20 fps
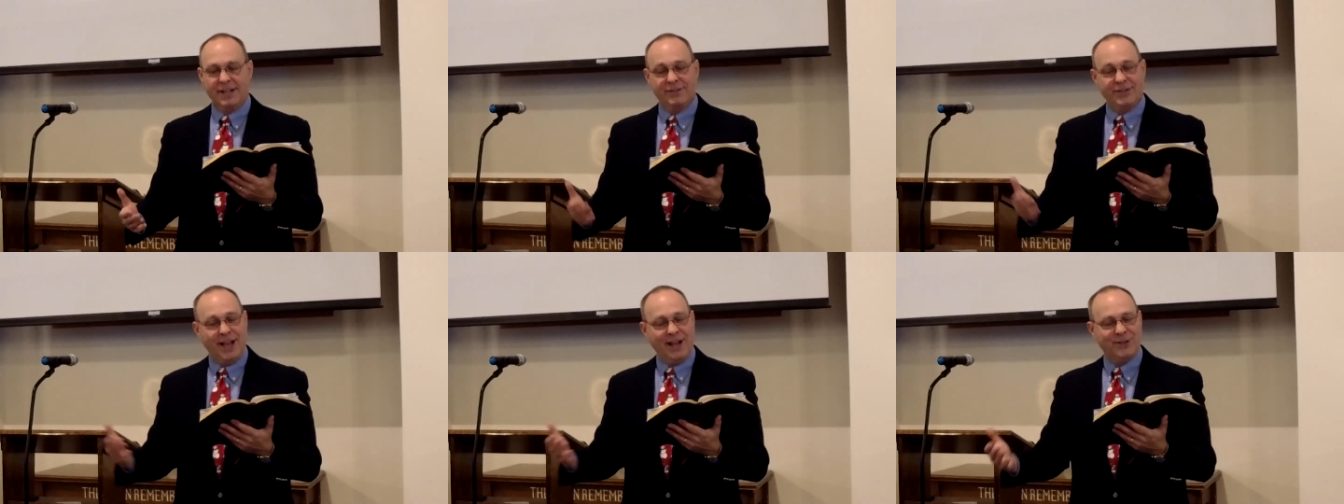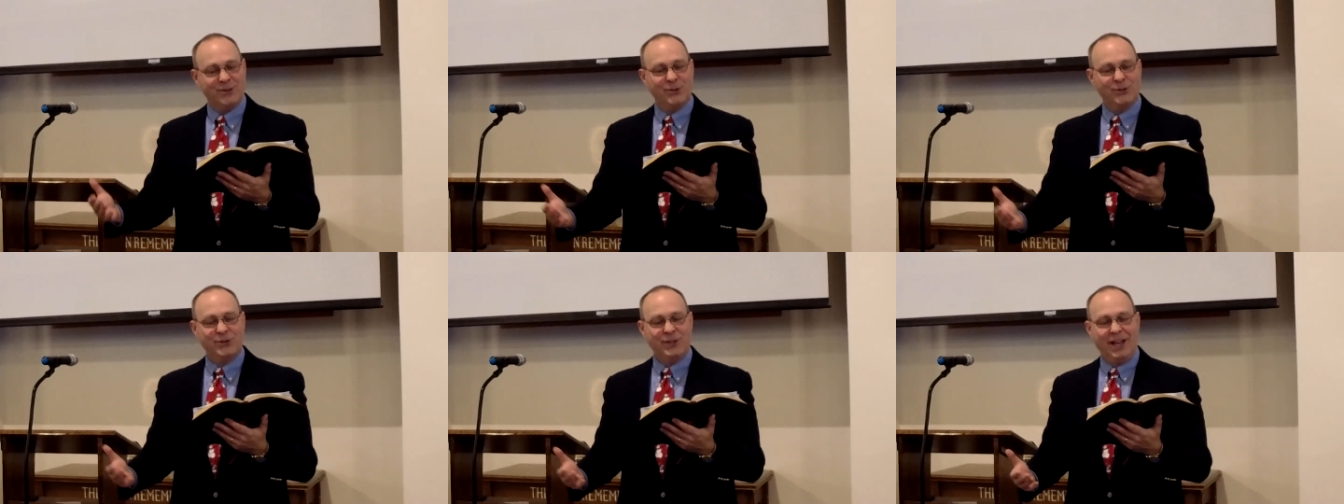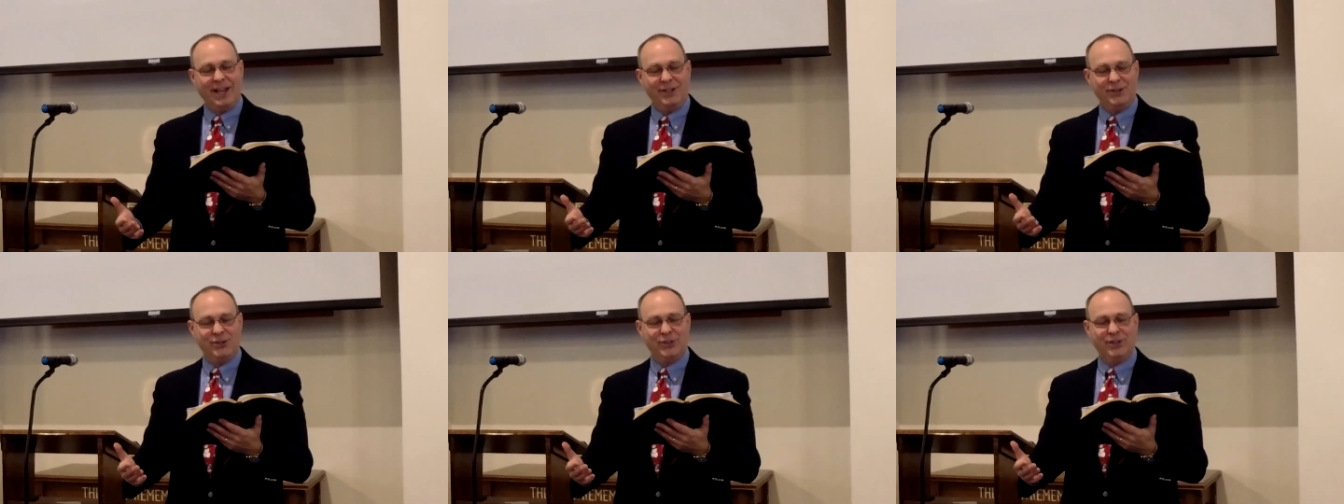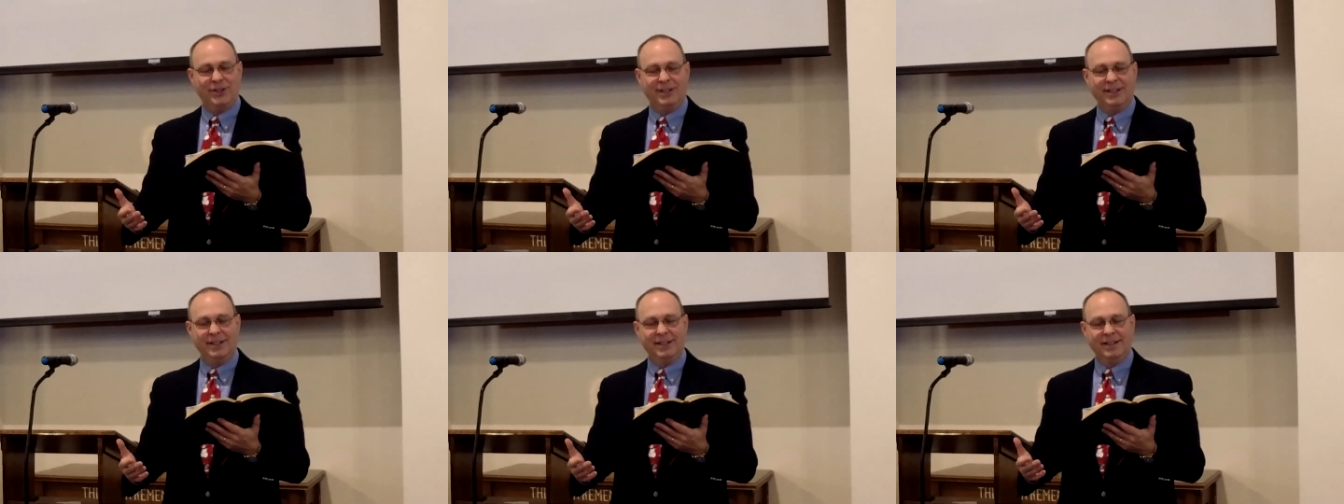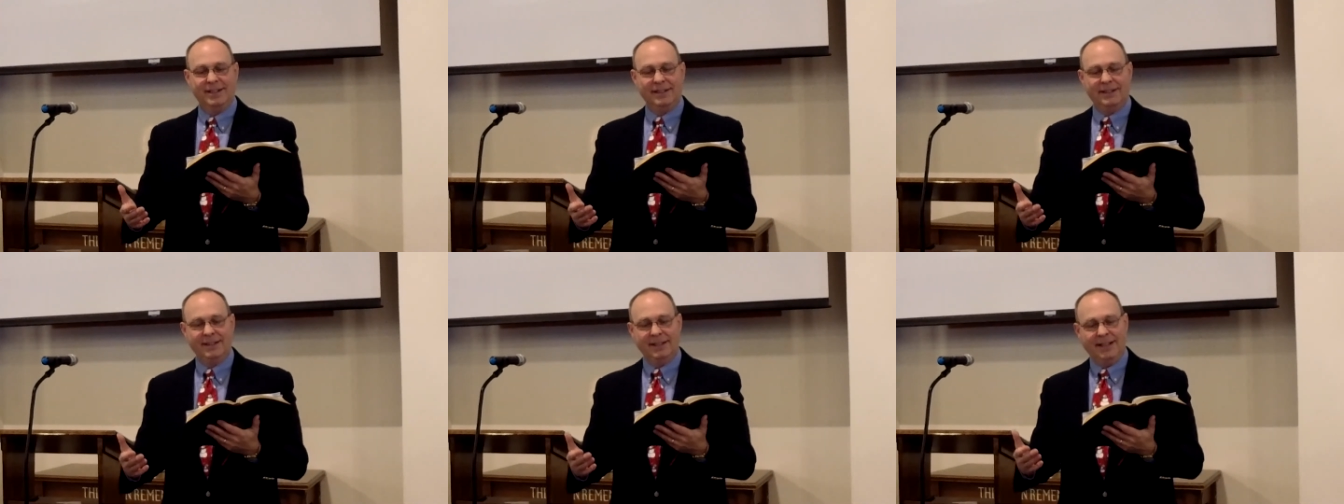to exhortation
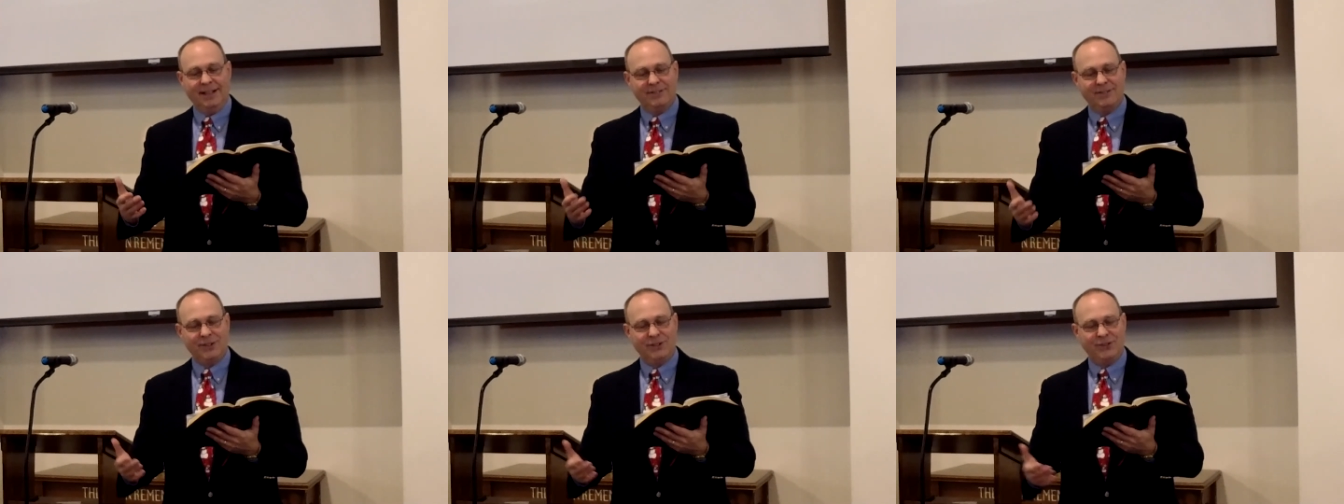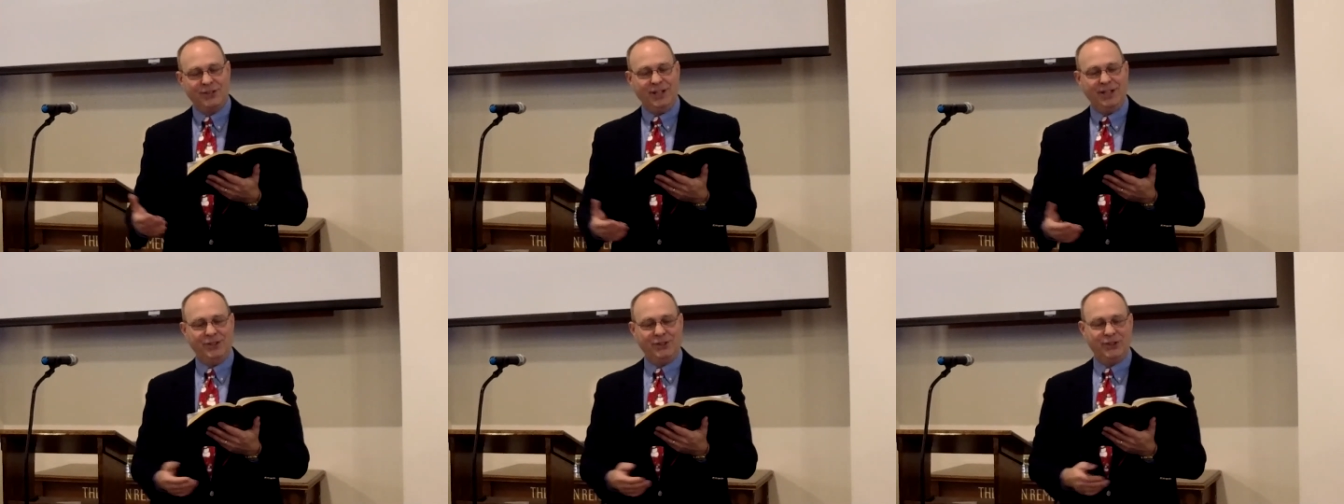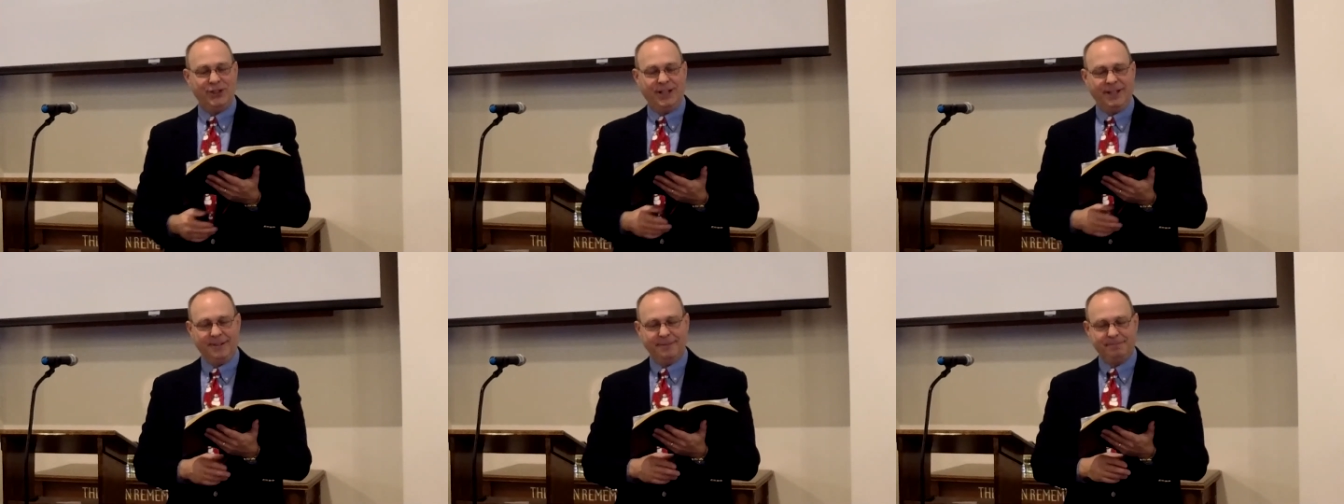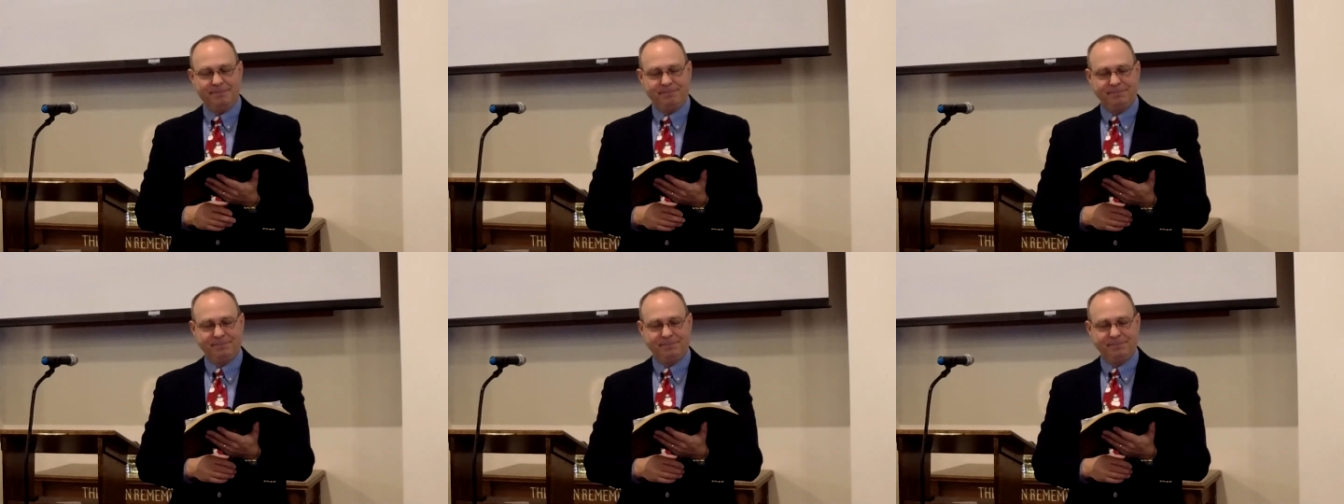and to teaching."